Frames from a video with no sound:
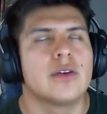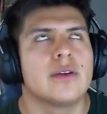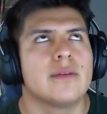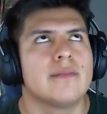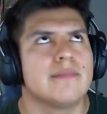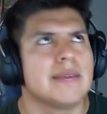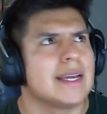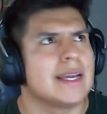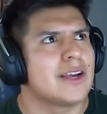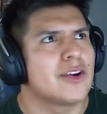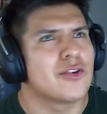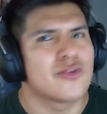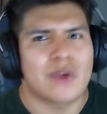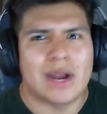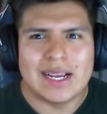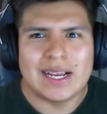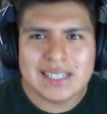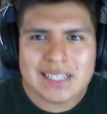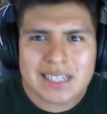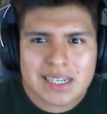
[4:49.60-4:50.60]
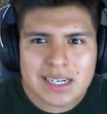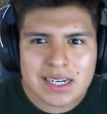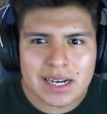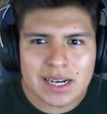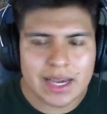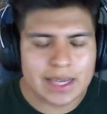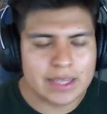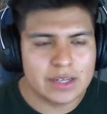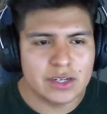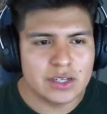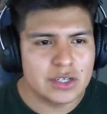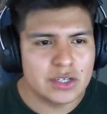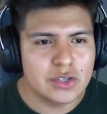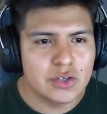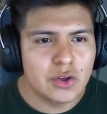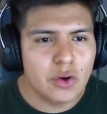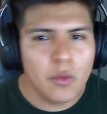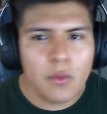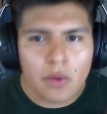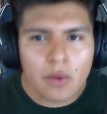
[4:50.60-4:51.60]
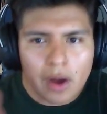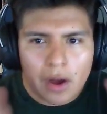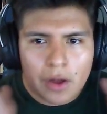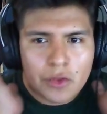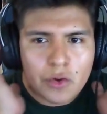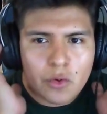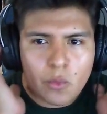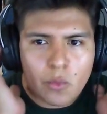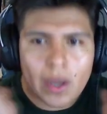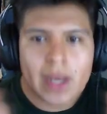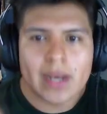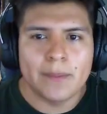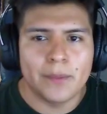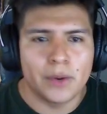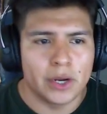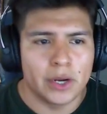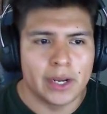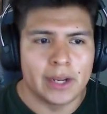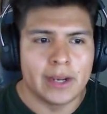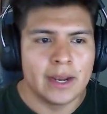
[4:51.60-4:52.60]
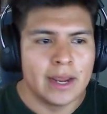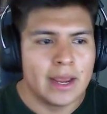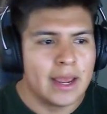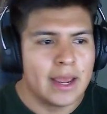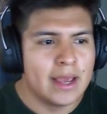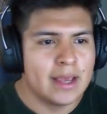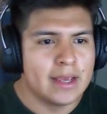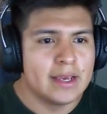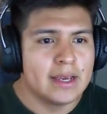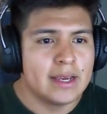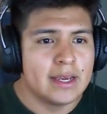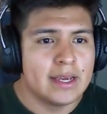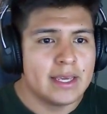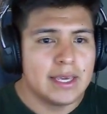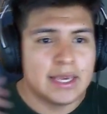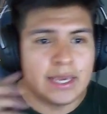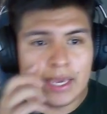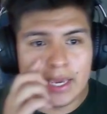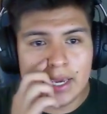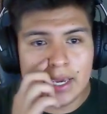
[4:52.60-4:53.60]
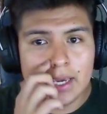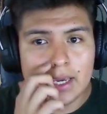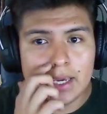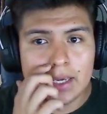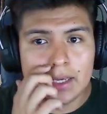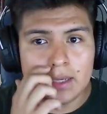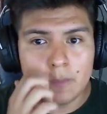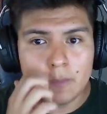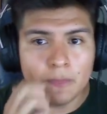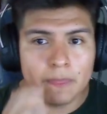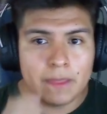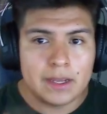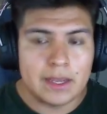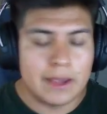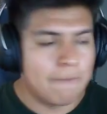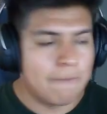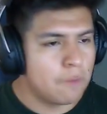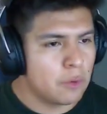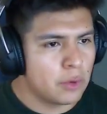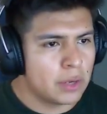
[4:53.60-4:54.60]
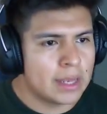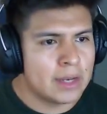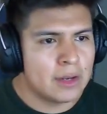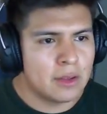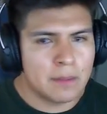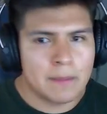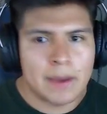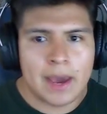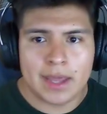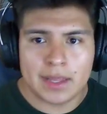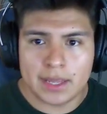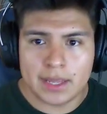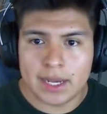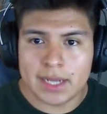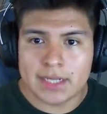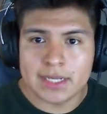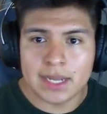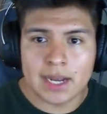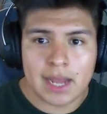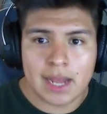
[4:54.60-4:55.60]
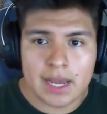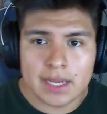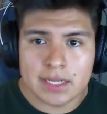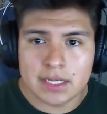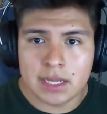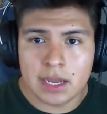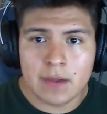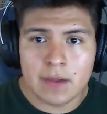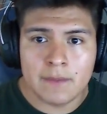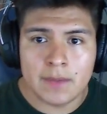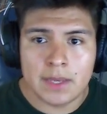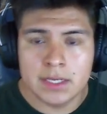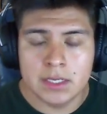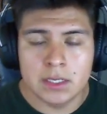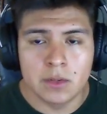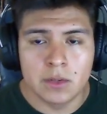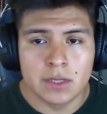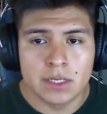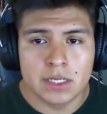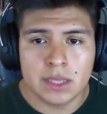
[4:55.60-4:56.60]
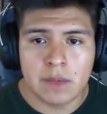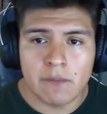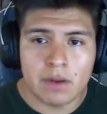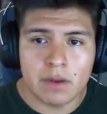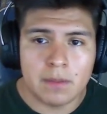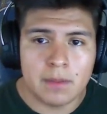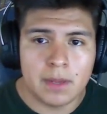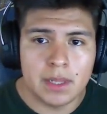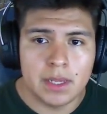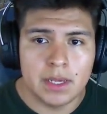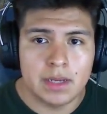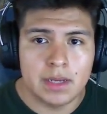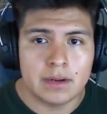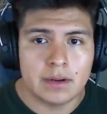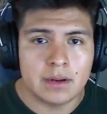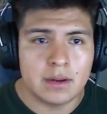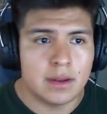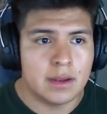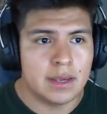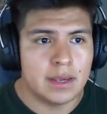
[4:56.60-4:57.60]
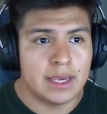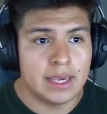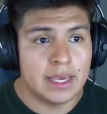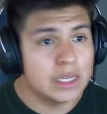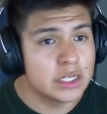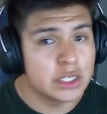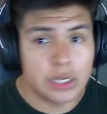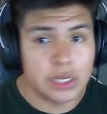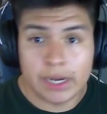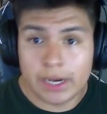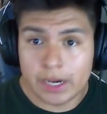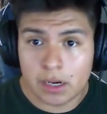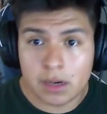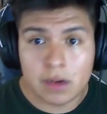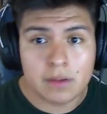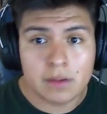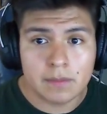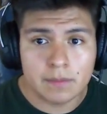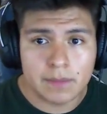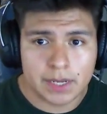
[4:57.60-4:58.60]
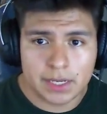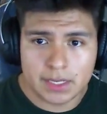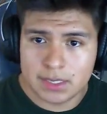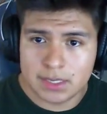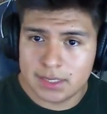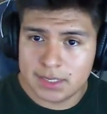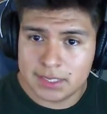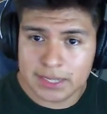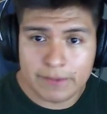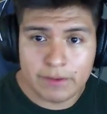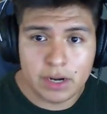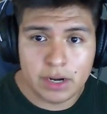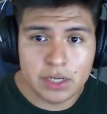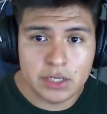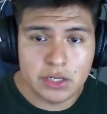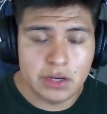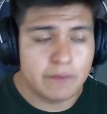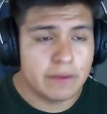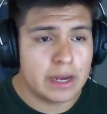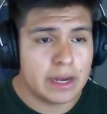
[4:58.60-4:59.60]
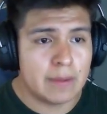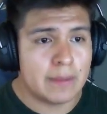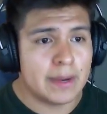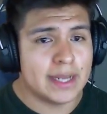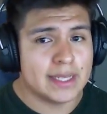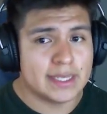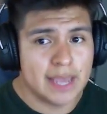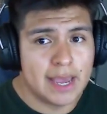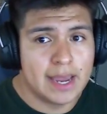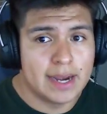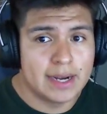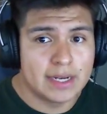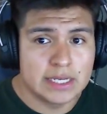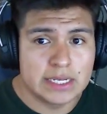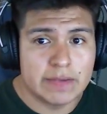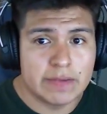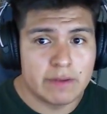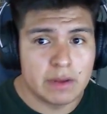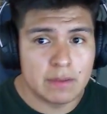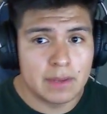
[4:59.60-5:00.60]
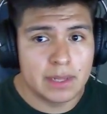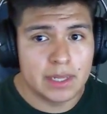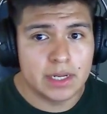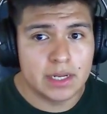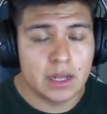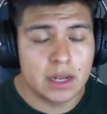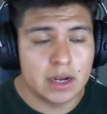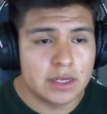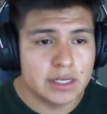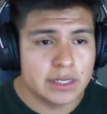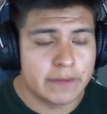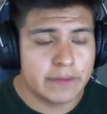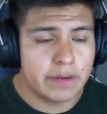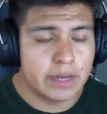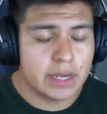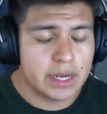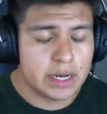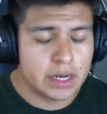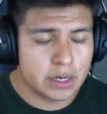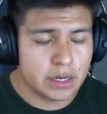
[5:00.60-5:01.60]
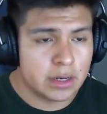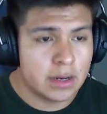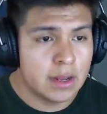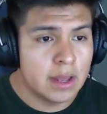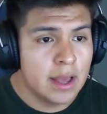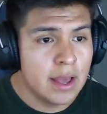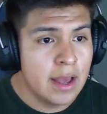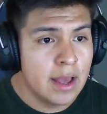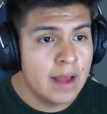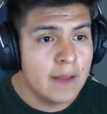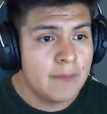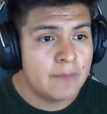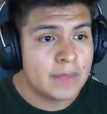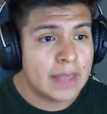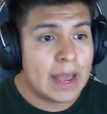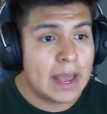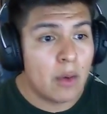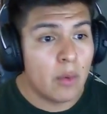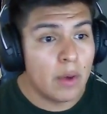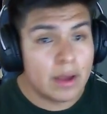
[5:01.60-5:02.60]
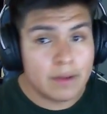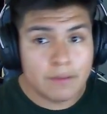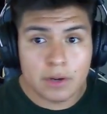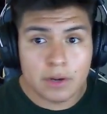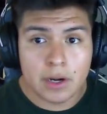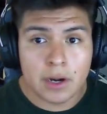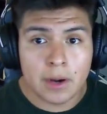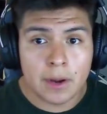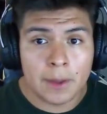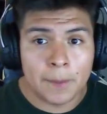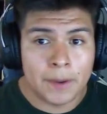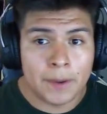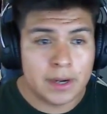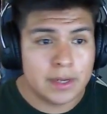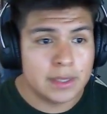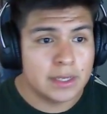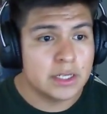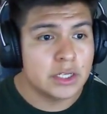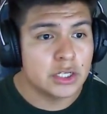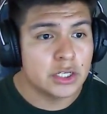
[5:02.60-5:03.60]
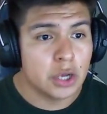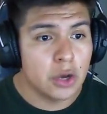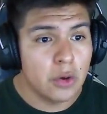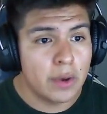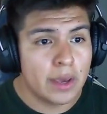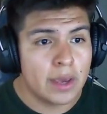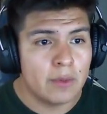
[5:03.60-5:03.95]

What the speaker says: like crazier. Like there's just no other way to put it. He, if you can do the math, like I said last time, he's doing 70 million each year because 700 divided by 10 is $70 million every year. However, apparently Shohei